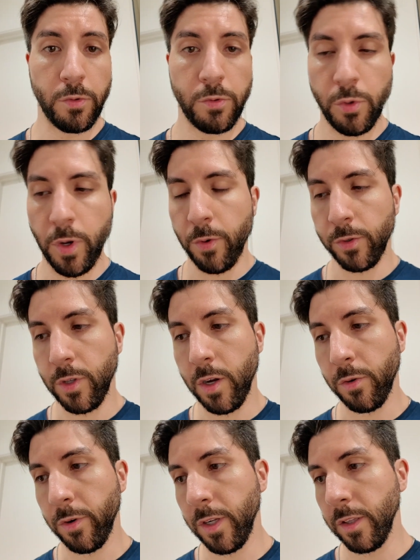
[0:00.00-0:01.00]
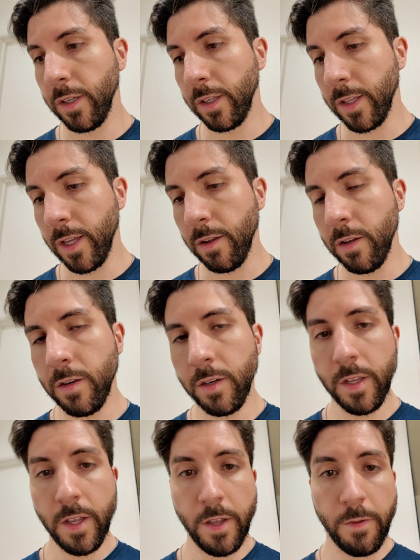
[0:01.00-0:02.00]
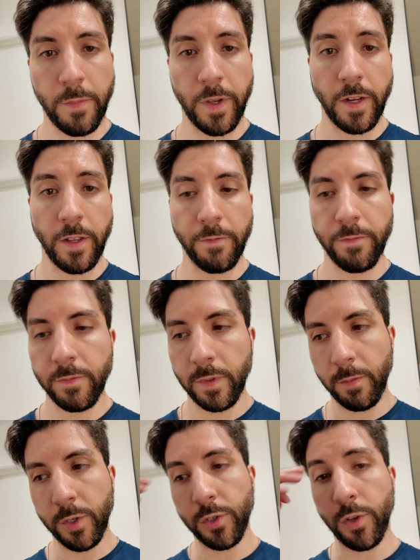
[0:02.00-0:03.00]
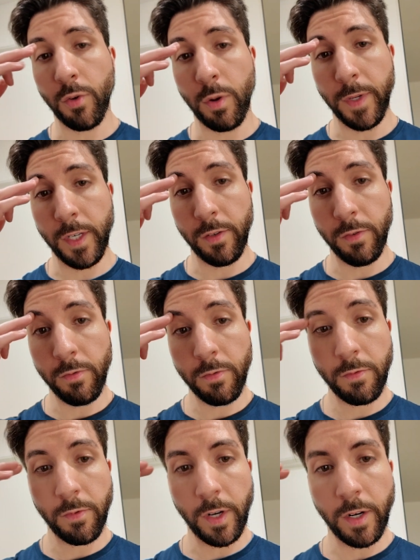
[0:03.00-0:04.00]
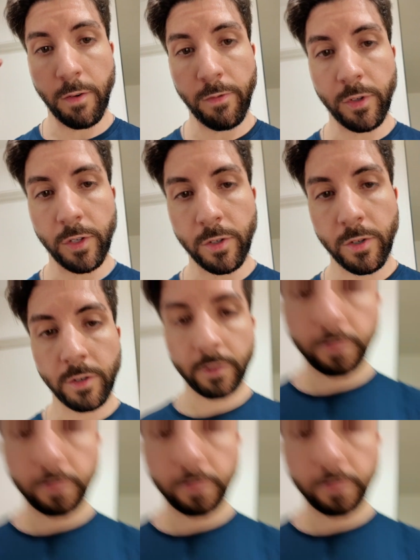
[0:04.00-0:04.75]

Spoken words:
2 hours long or anything like that. But let me show you what I'm eating right now for dinner.